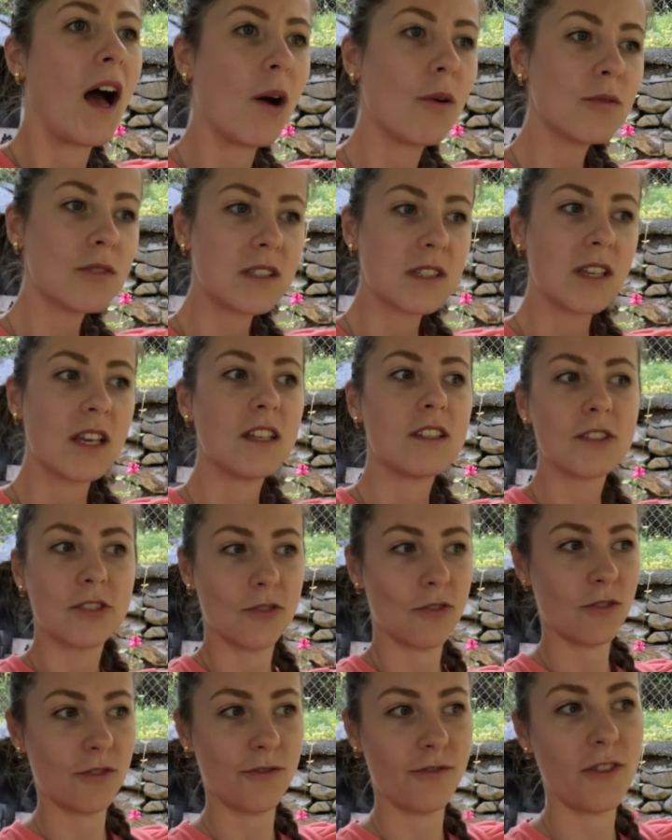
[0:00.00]
I would say
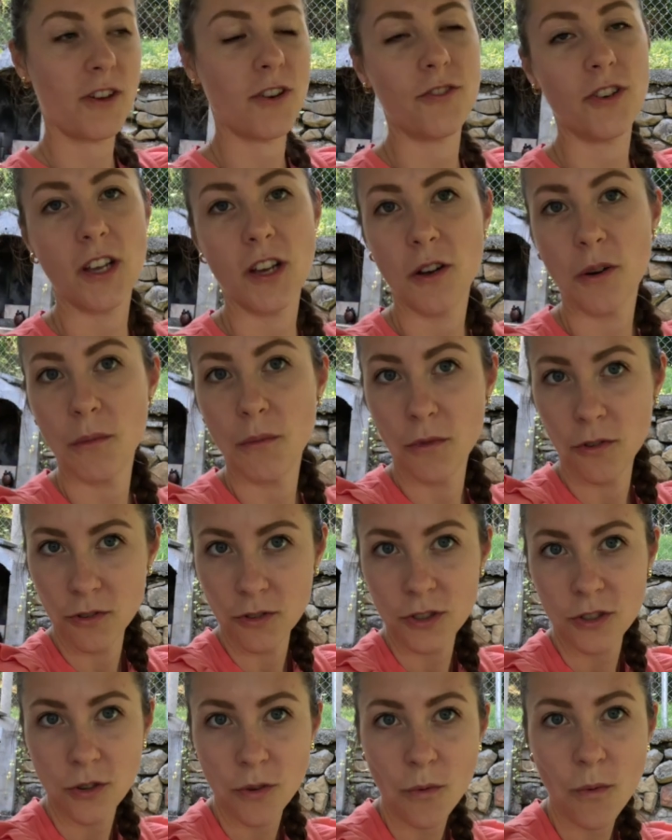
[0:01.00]
it's not very
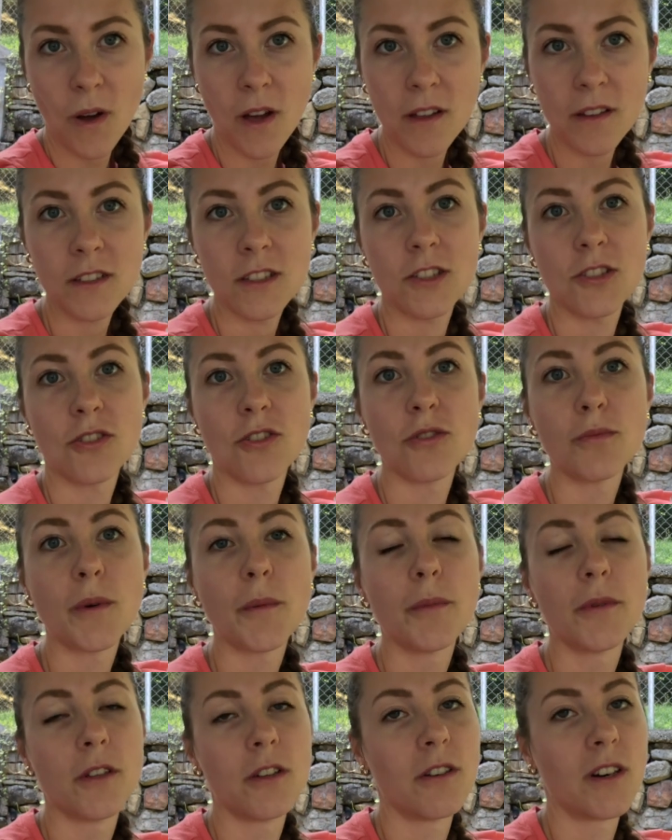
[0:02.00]
commercial one, it's not
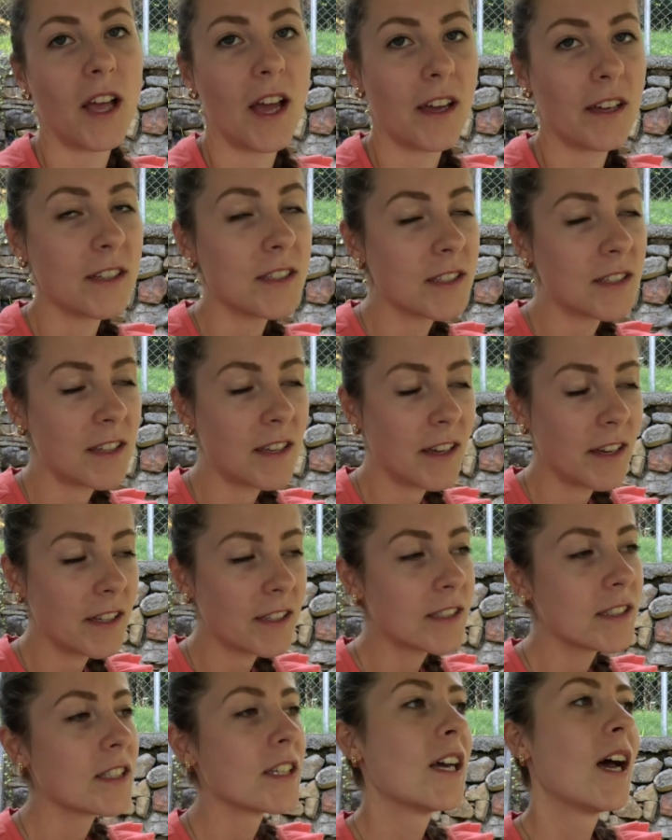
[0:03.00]
popularized
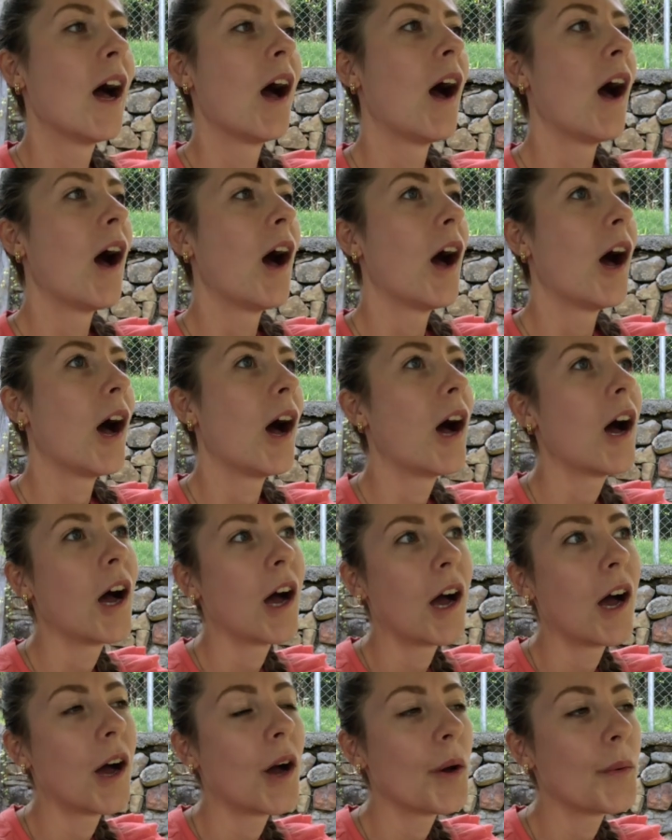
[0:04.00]
yet,
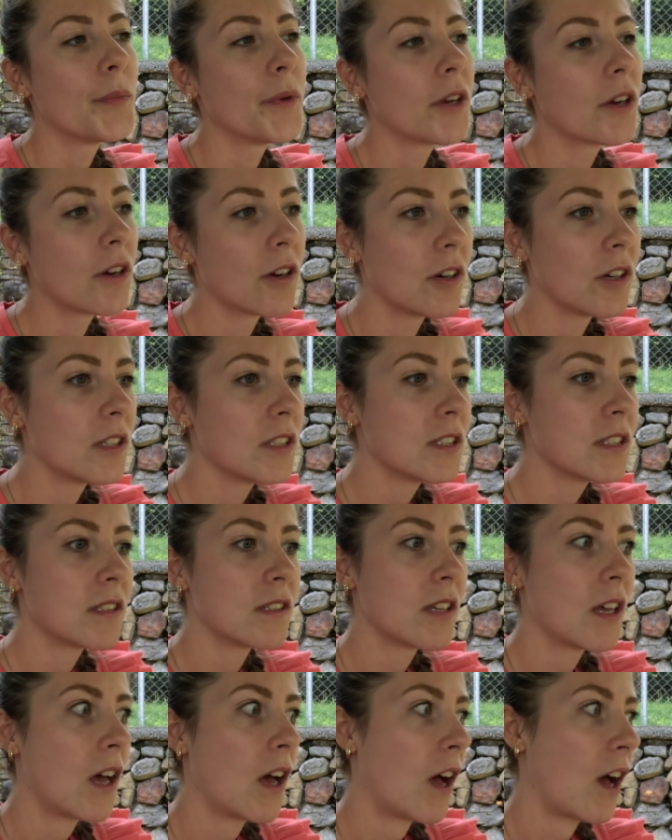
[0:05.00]

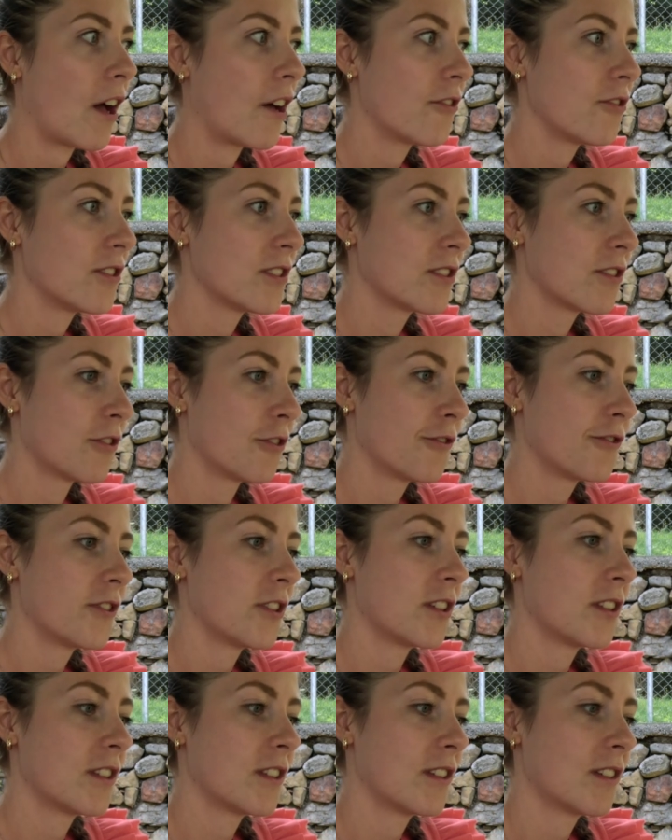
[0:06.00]
because I reserved
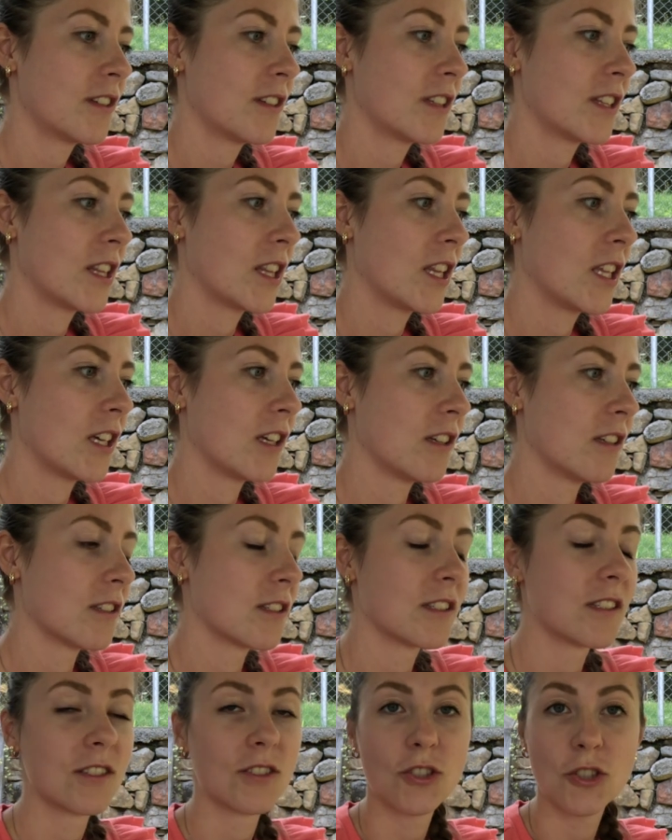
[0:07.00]
it
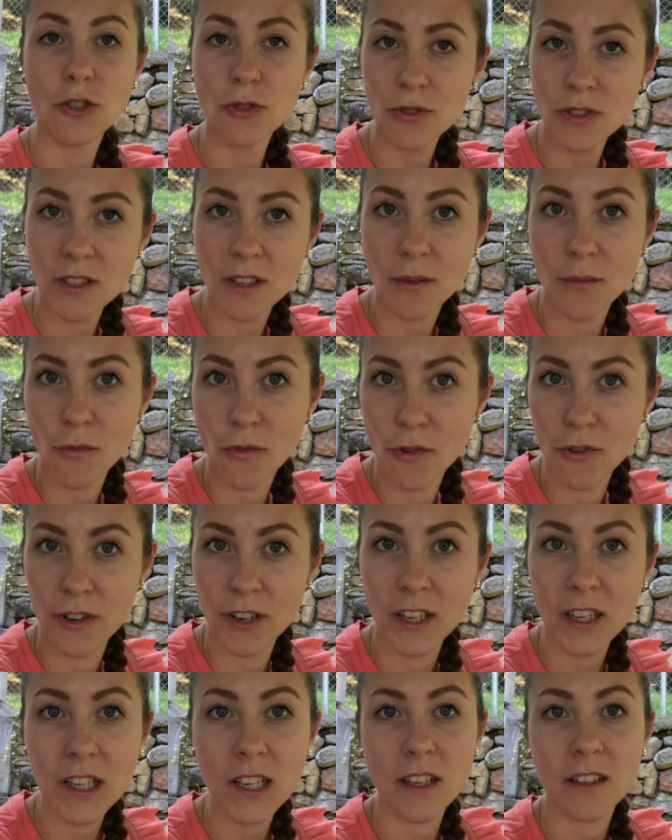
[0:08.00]
this Tuesday
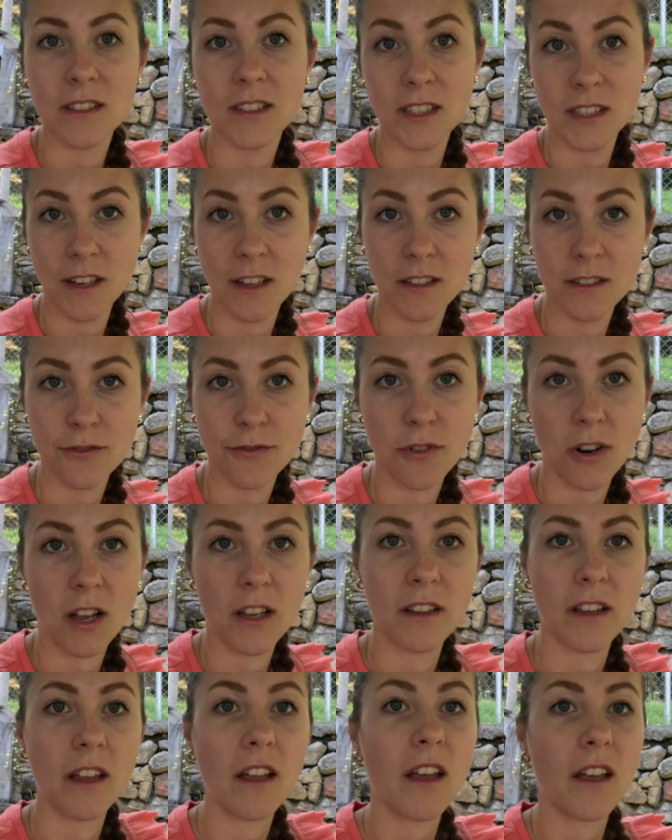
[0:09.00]
morning and today is
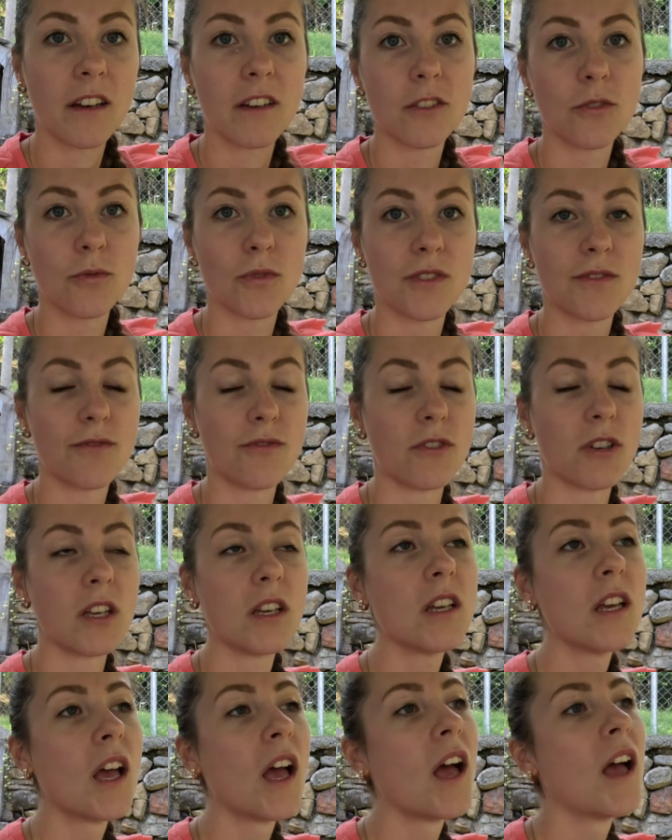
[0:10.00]
Friday and it was
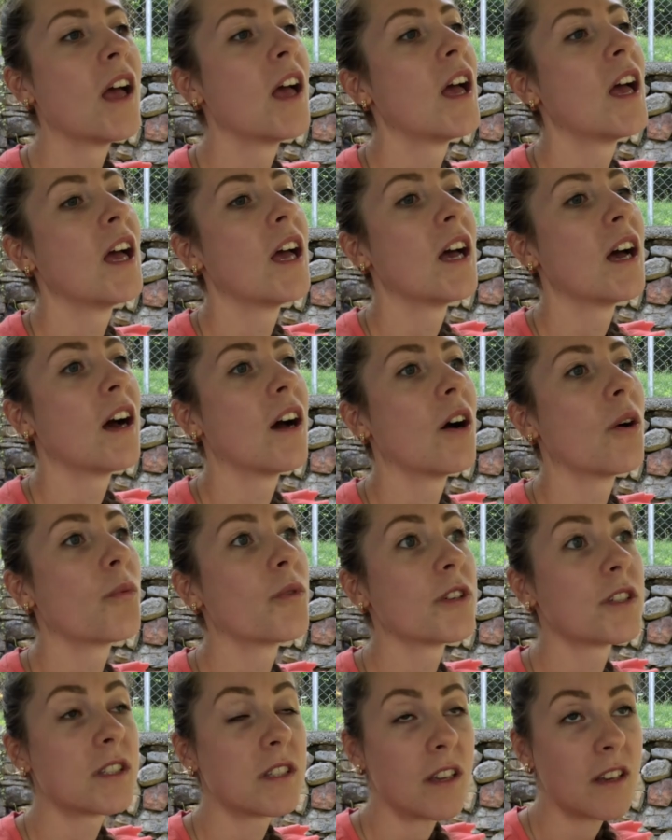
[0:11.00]
free.
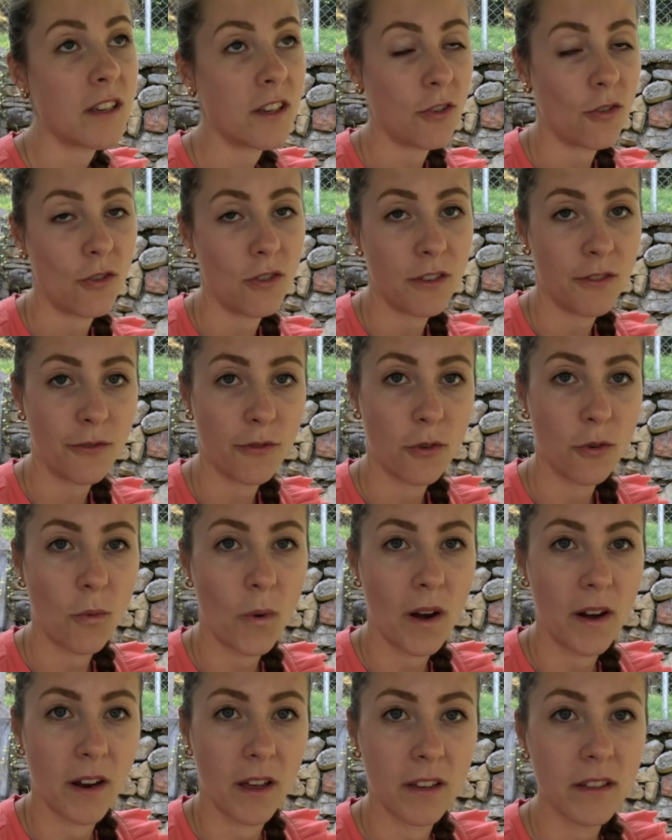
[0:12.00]
We're staying here only for
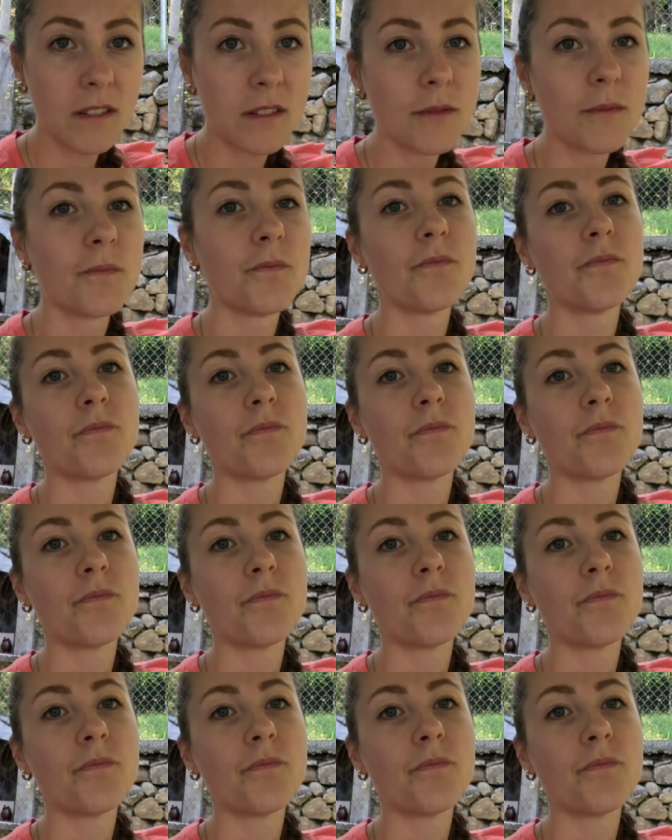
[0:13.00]
one night,